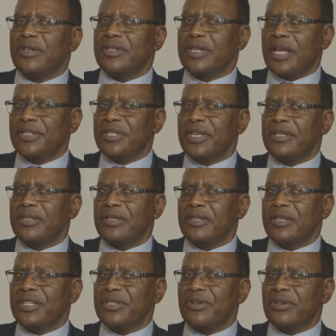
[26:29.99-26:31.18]
reduction
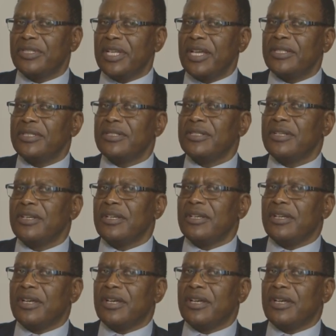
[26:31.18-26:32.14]
in national debt